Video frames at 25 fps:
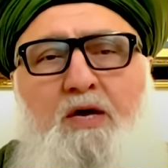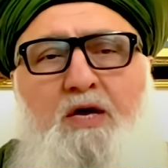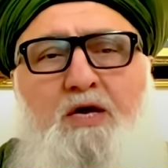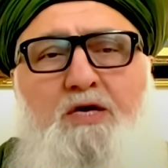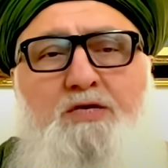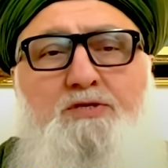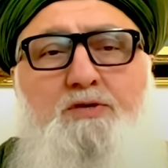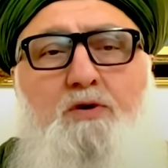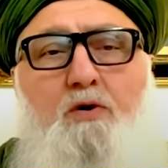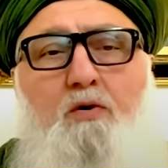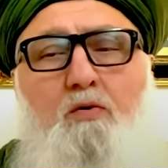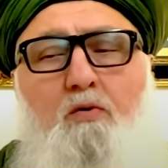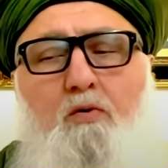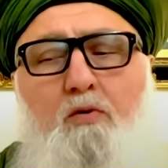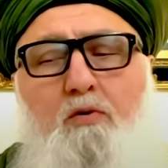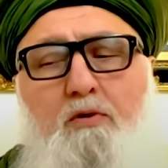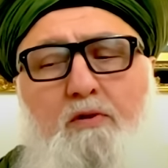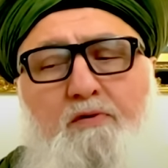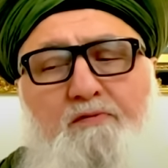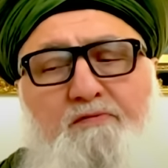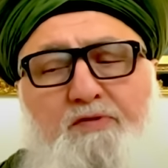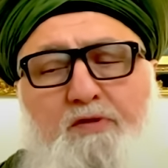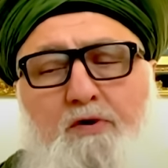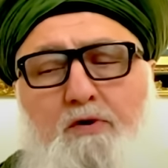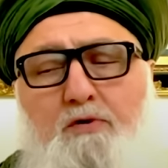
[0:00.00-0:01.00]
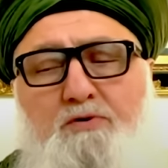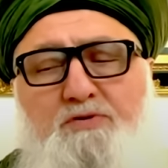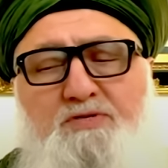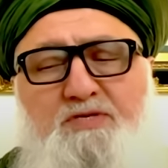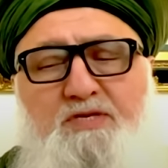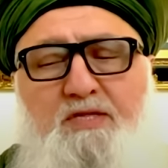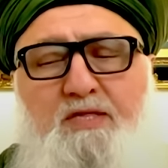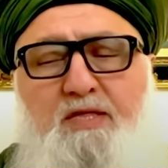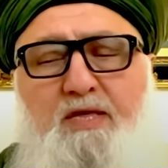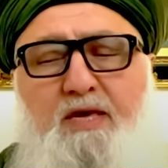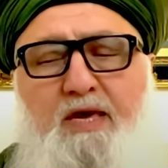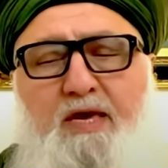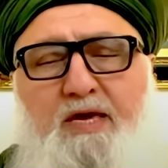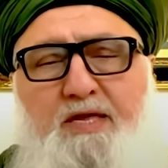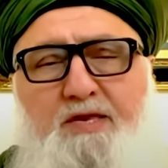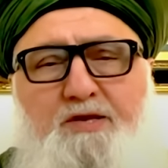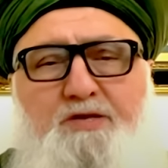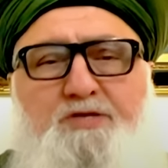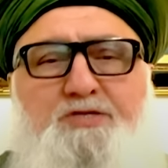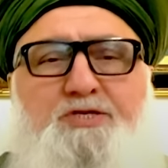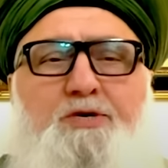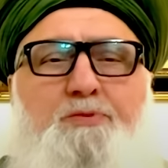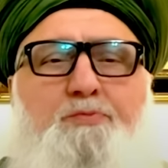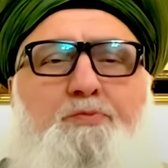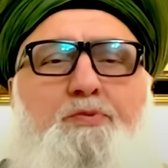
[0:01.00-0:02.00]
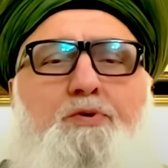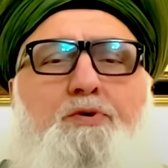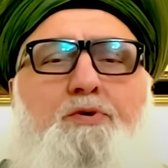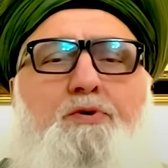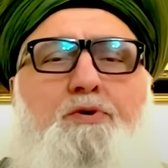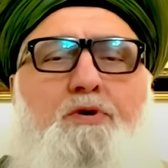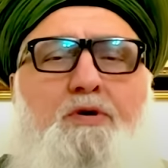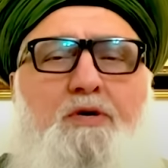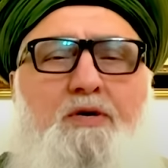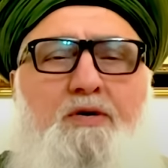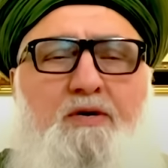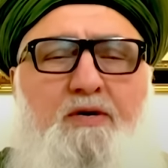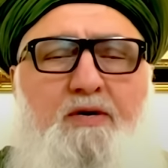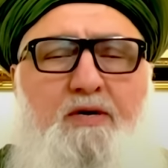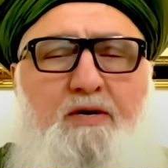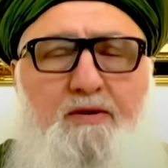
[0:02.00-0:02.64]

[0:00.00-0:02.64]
So all of those in the energy book